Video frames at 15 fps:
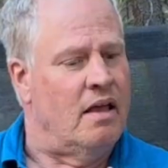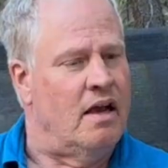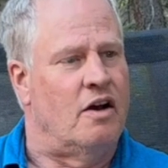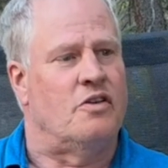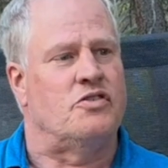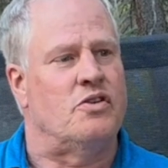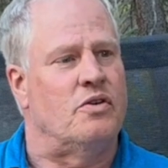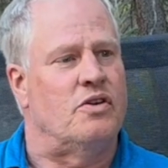
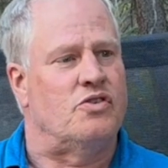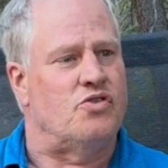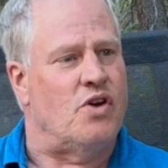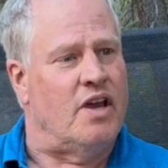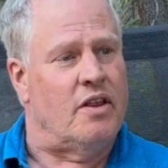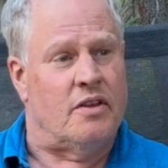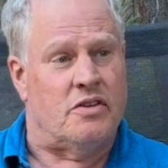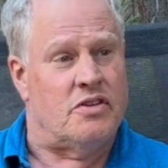Arizona
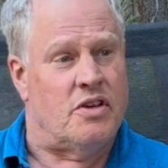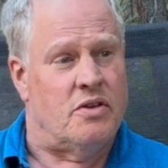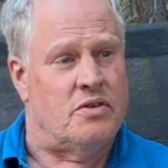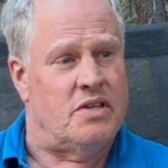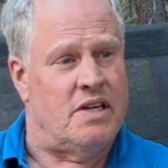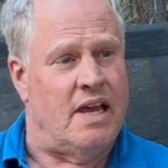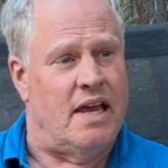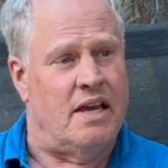Trail
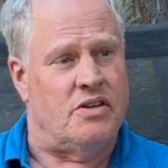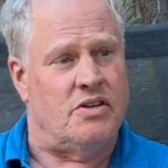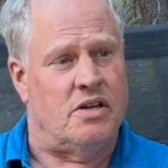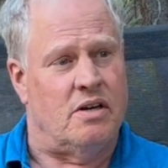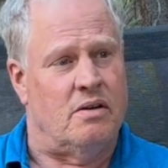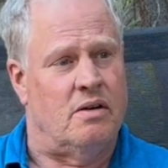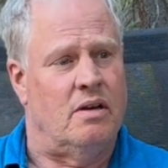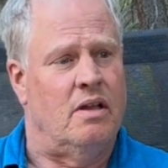
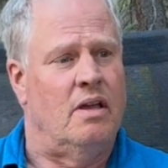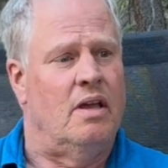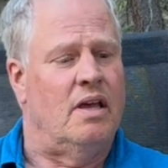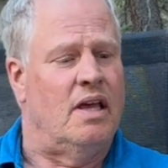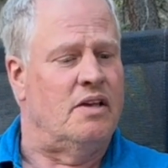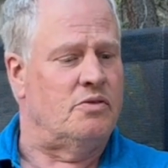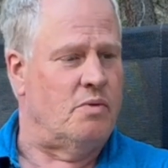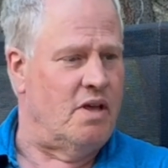Association,
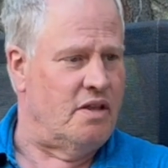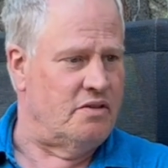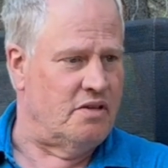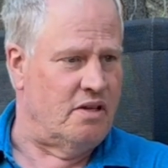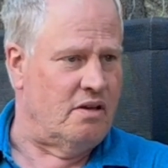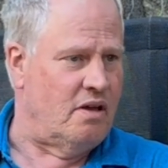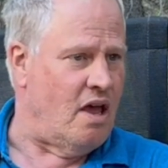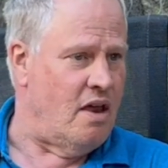as well as the
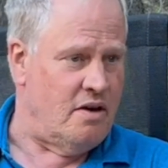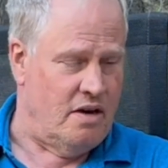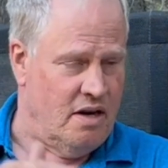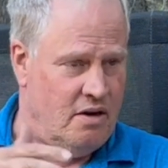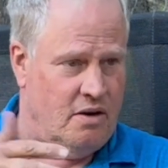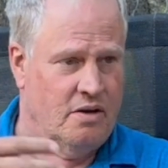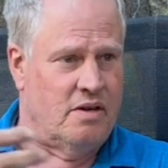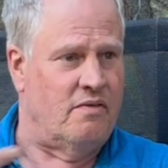
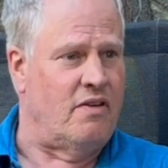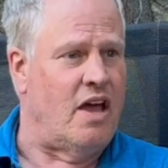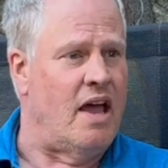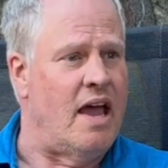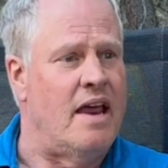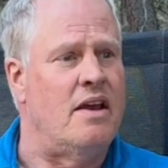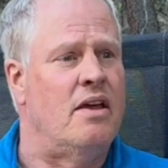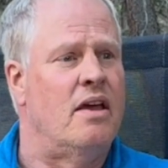Continental
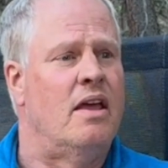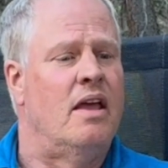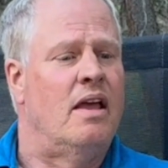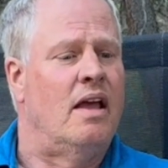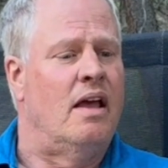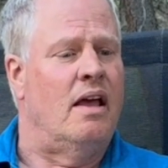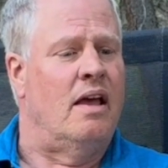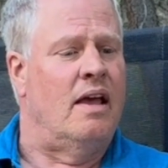Divide
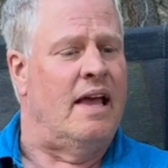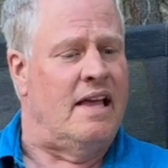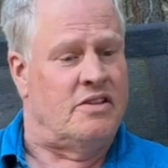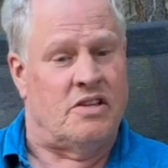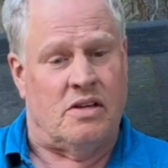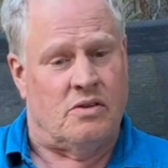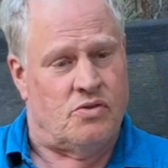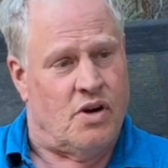has
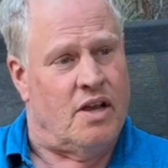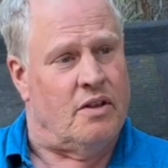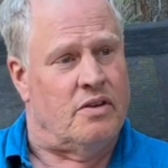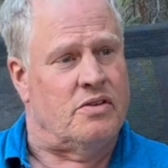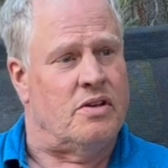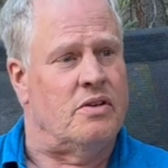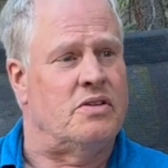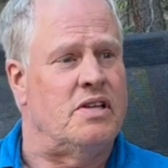a trail
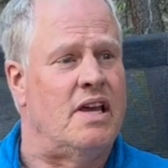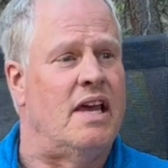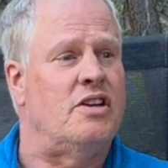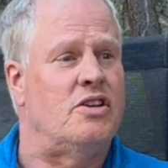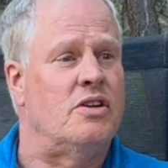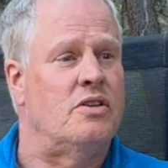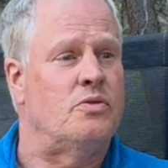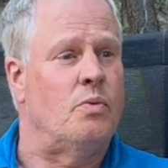
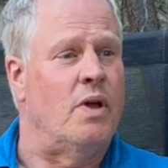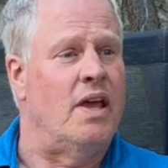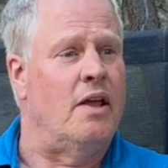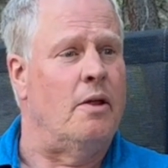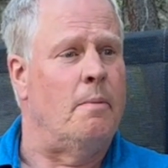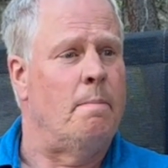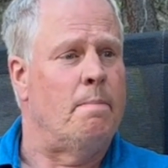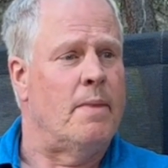association as
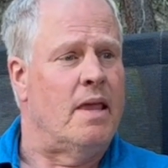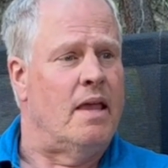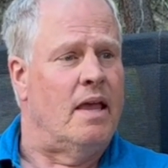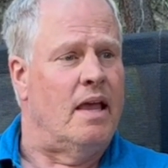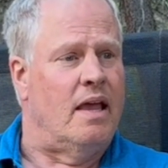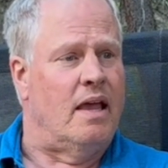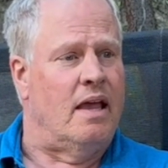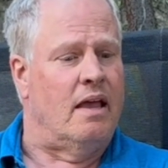well.
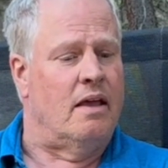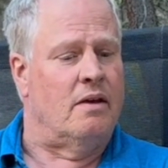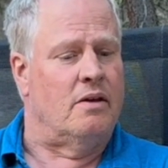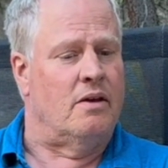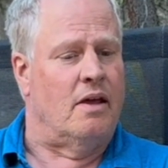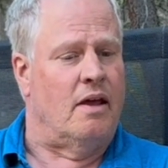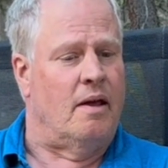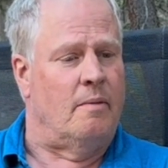And
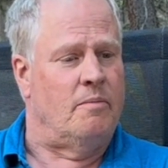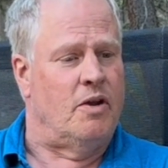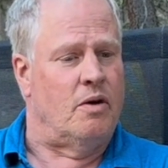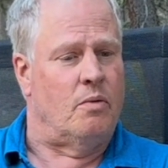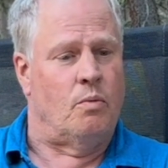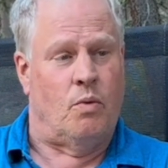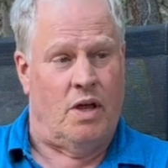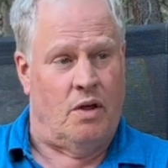they're
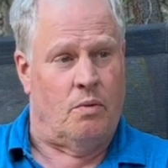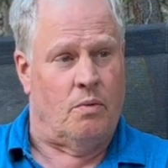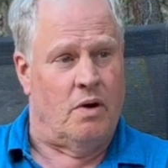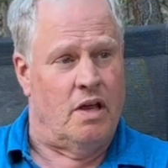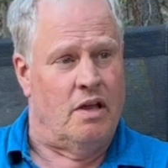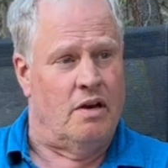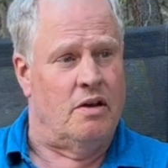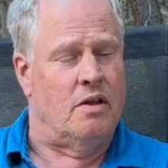
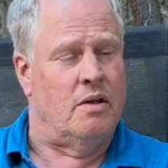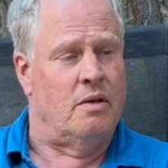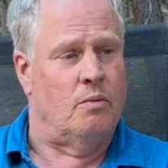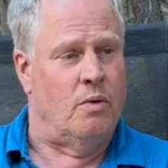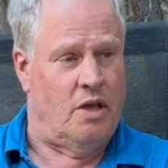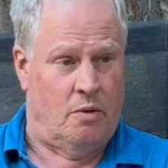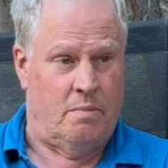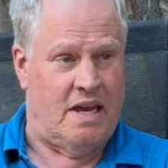well-run,
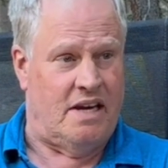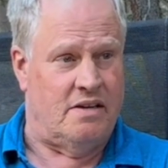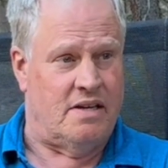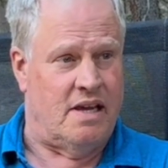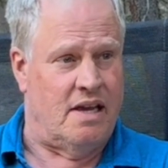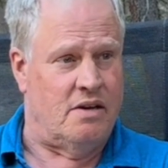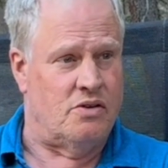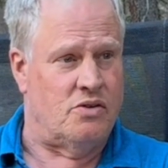
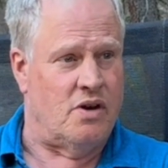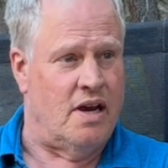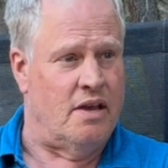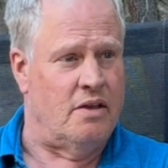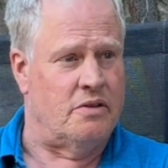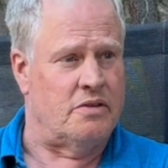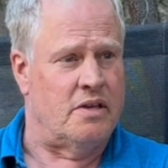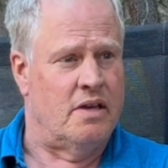well-maintained
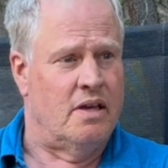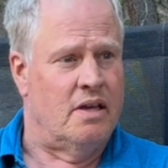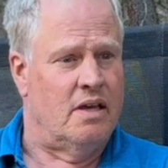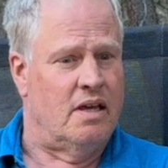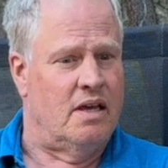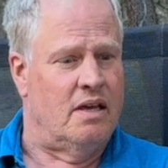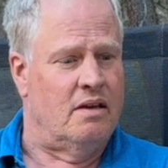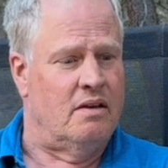trails.
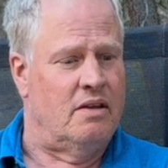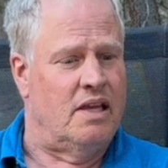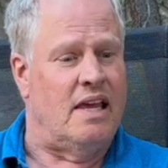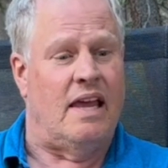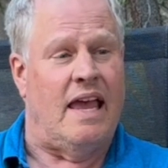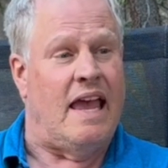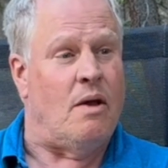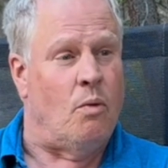And the
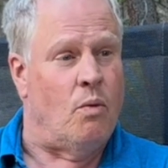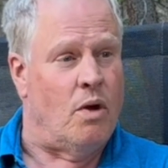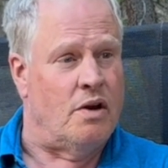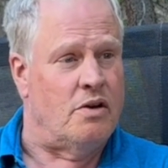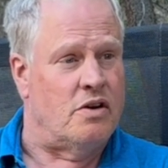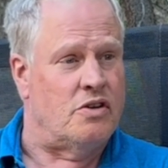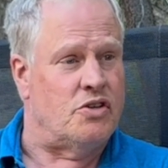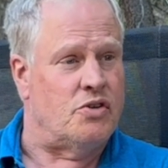Eight
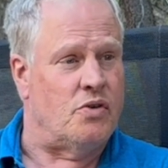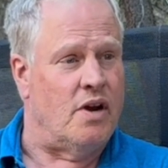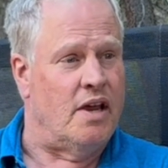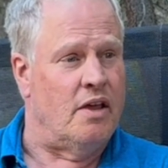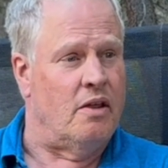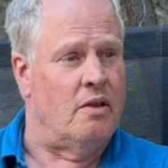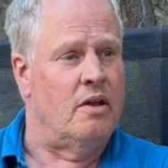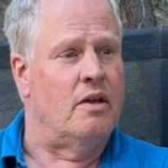Wonders
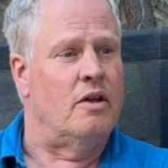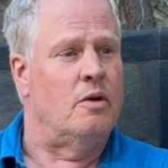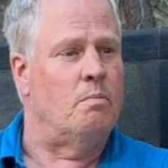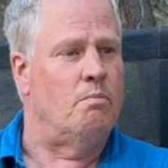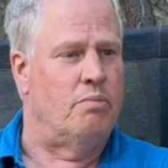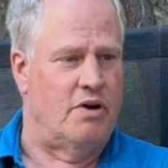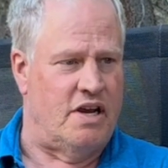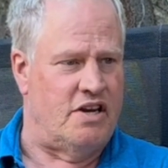Trail
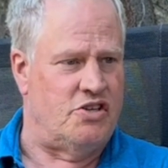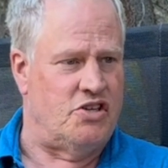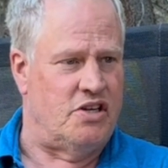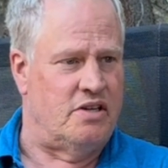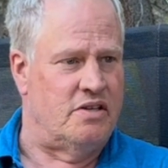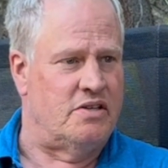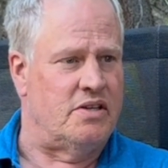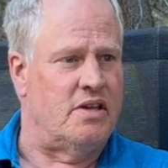
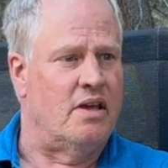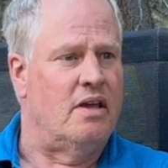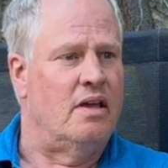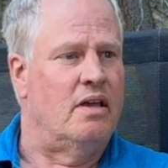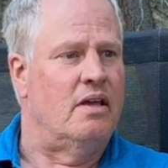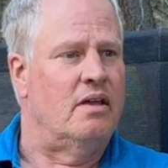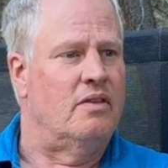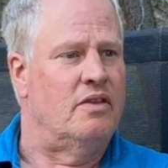bridges
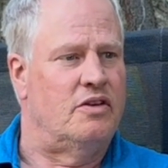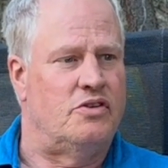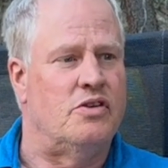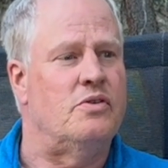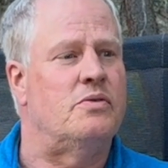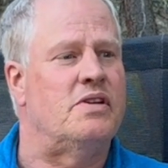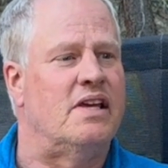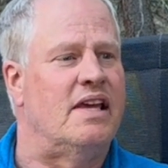the
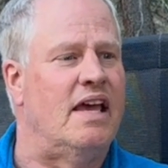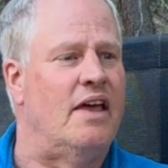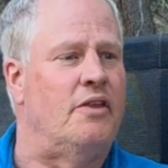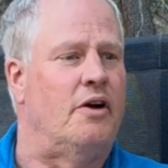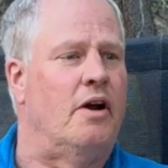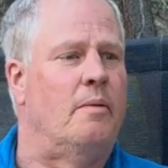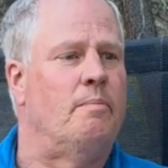two together